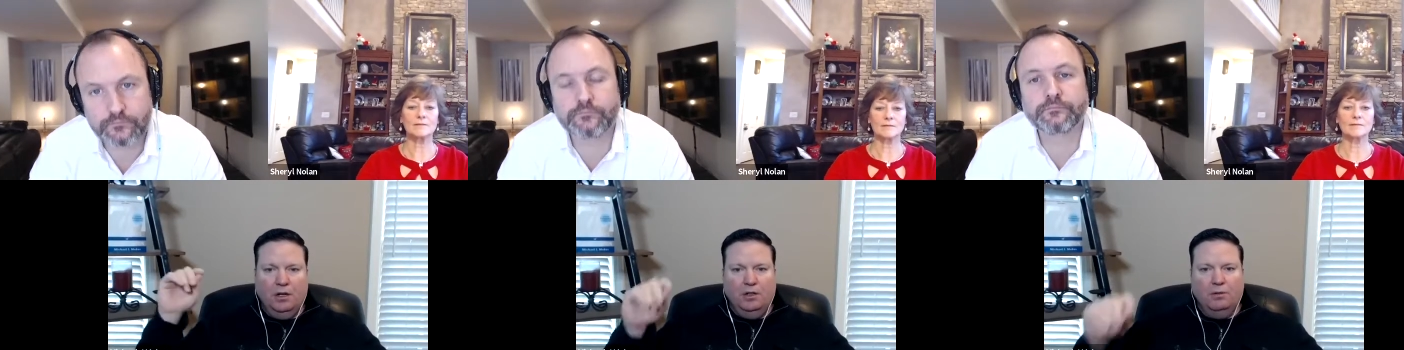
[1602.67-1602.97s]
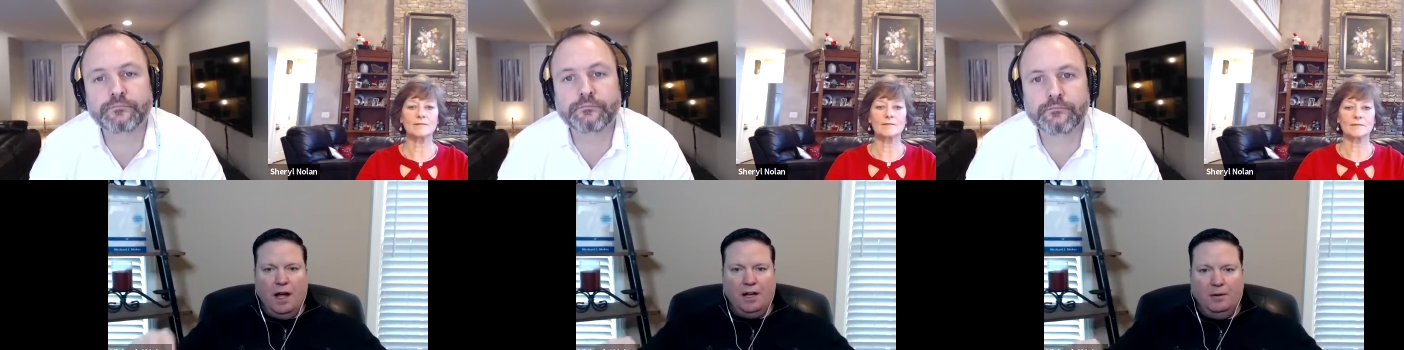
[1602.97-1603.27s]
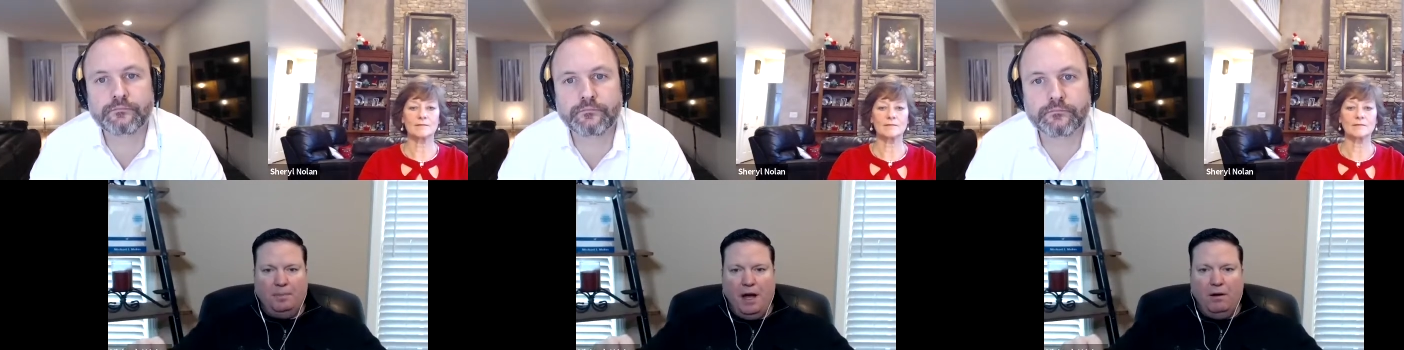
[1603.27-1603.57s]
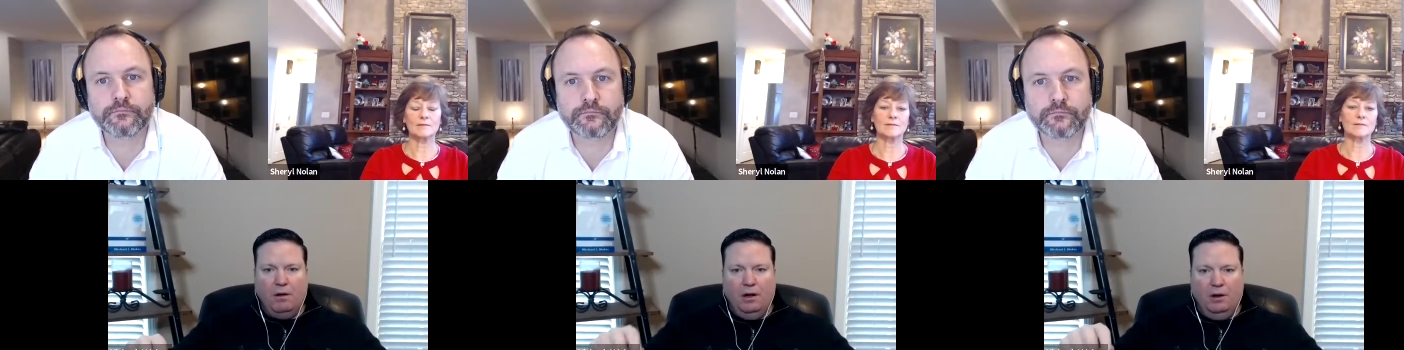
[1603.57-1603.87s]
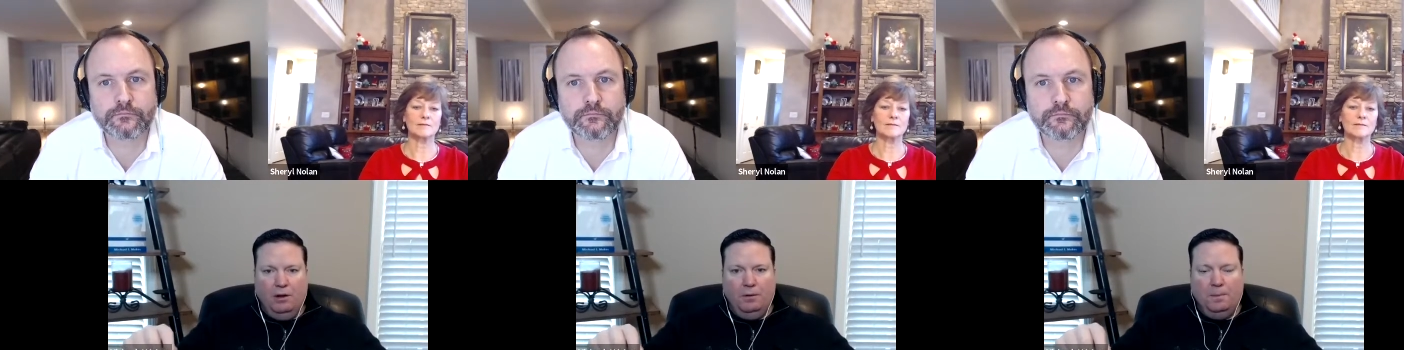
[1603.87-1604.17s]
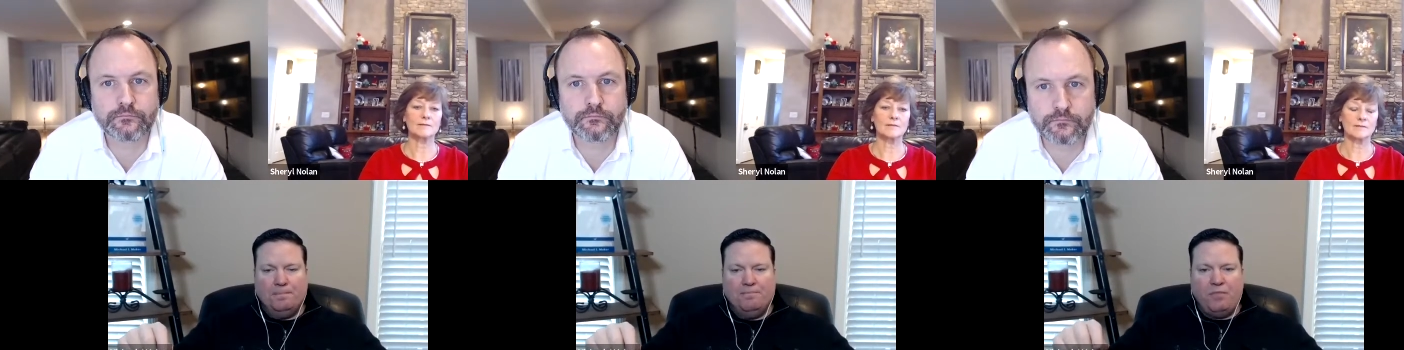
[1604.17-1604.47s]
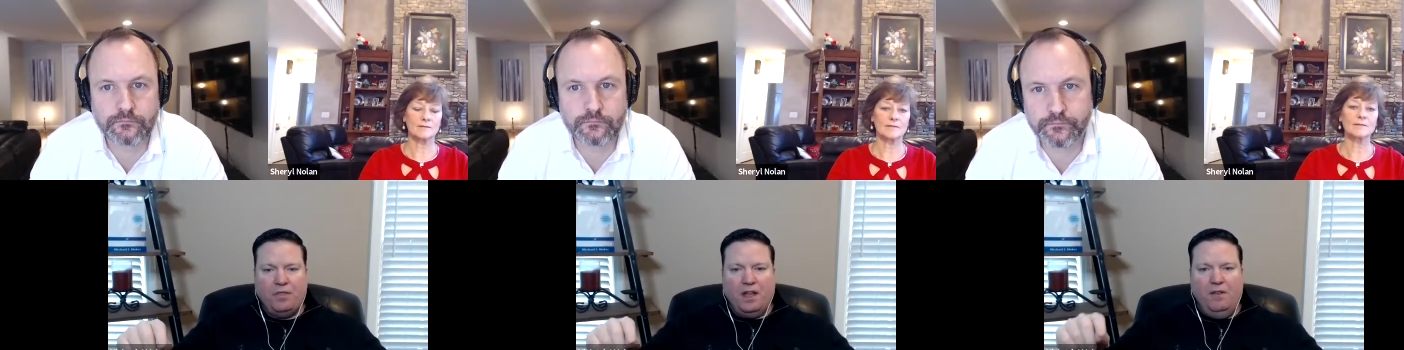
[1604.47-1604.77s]
Speaker 1: you write your power note,
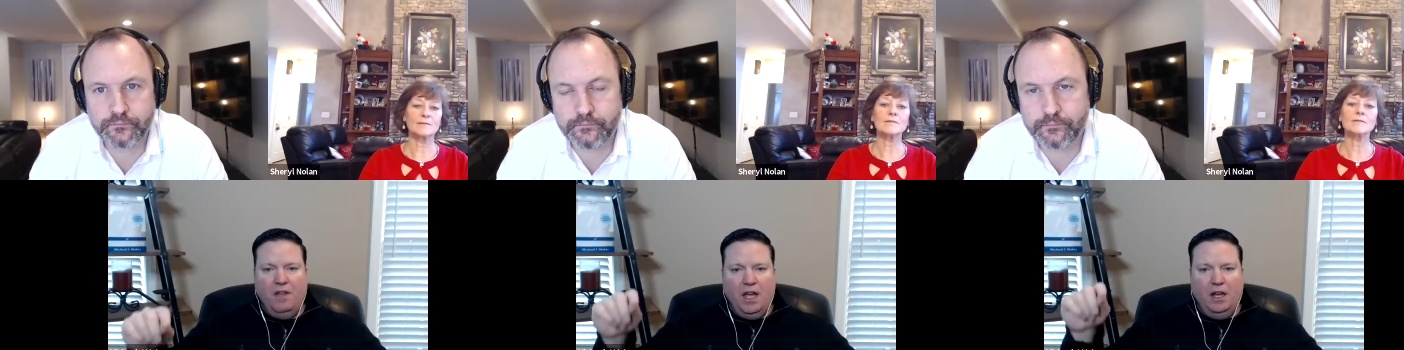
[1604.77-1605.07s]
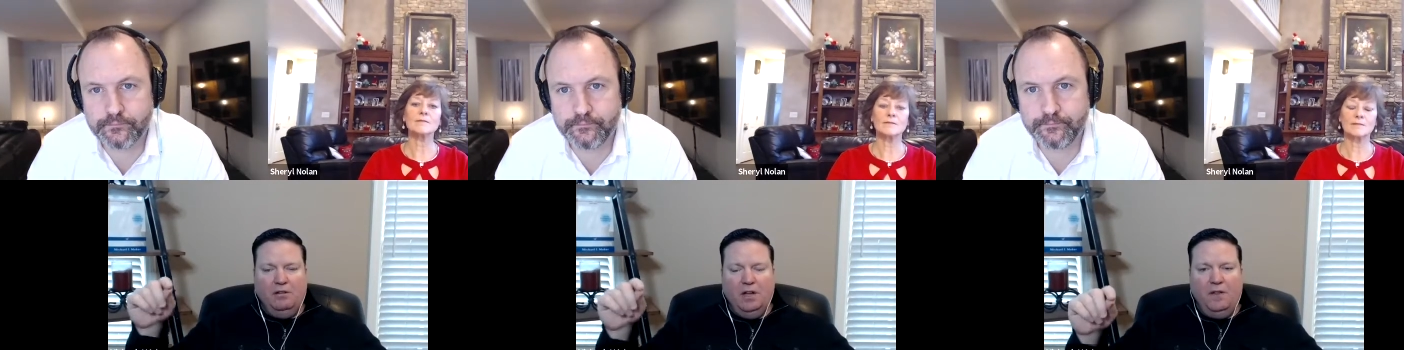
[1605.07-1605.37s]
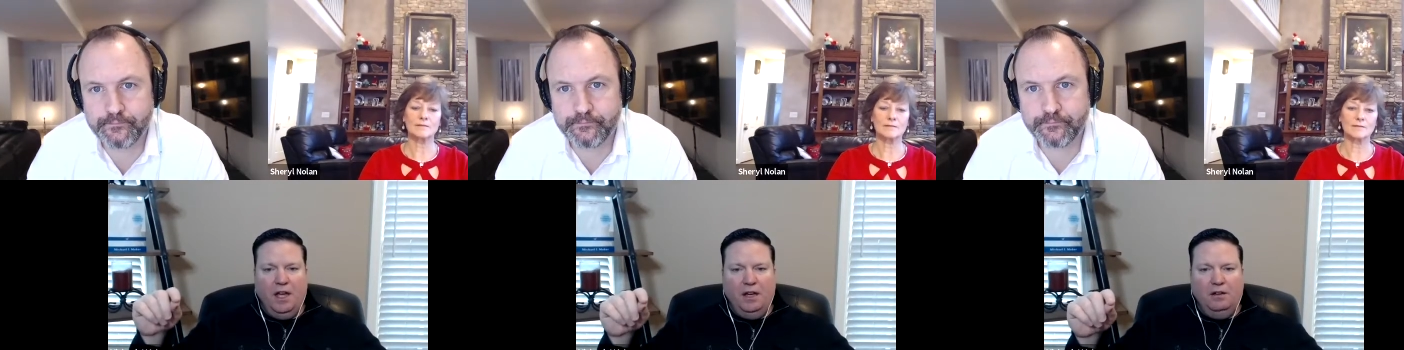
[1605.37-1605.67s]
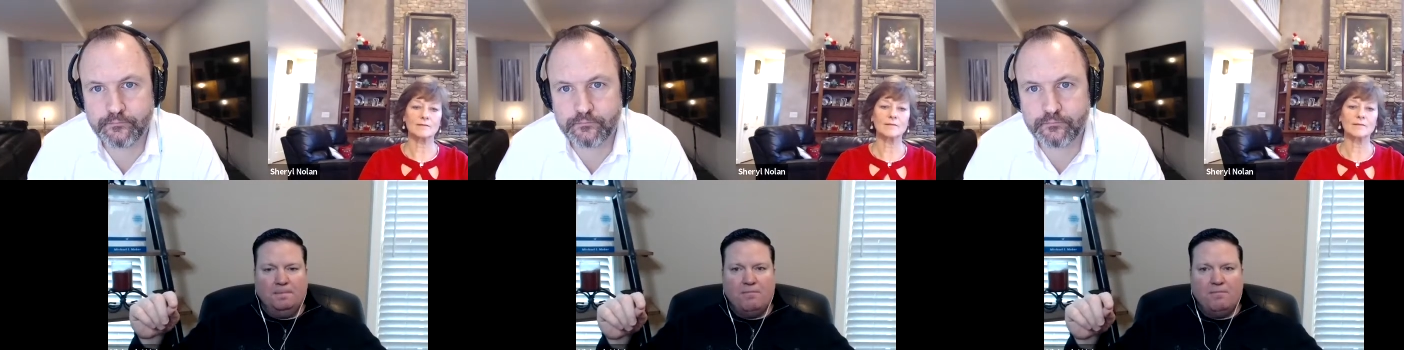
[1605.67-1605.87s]
and then and then